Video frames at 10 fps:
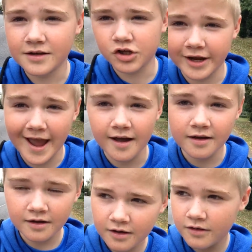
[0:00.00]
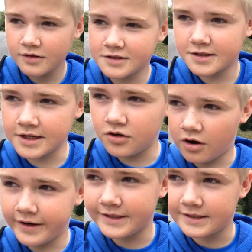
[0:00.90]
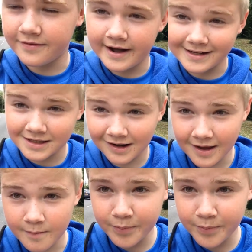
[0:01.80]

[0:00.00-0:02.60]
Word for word: So yeah see you guys in the next clip.